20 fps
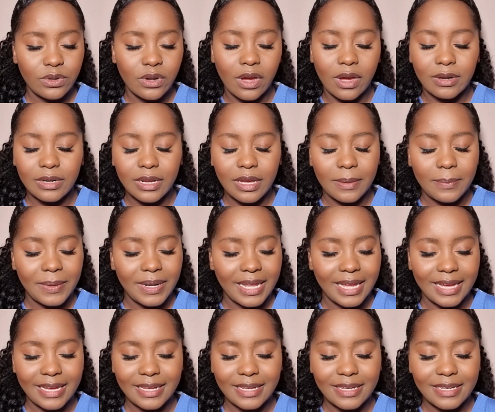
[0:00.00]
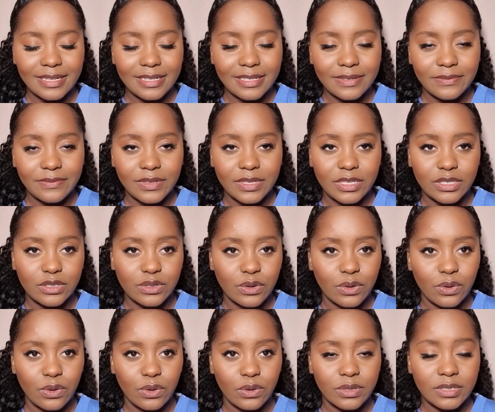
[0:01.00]
not apply for this
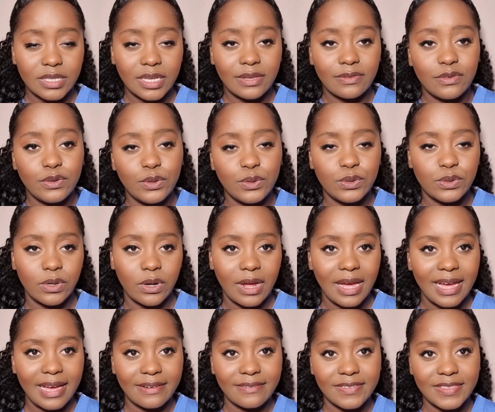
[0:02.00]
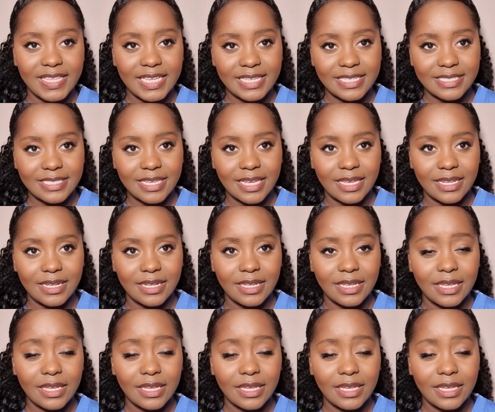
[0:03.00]
course if you do not have thick skin.